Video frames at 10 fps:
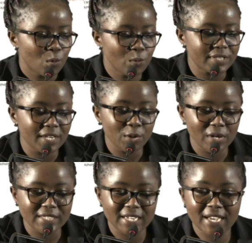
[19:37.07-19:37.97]
we send you
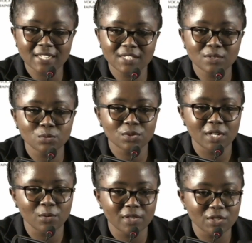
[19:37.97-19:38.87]
a text to
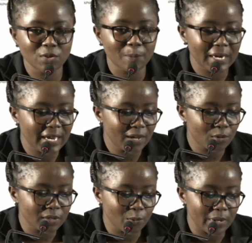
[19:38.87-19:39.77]
tell you that you apply
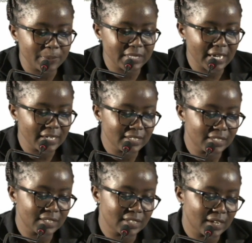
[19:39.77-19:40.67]
on the
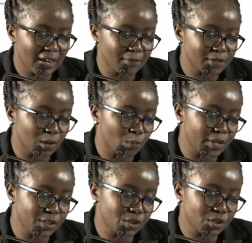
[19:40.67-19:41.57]
website, after
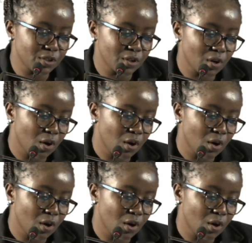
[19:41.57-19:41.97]
which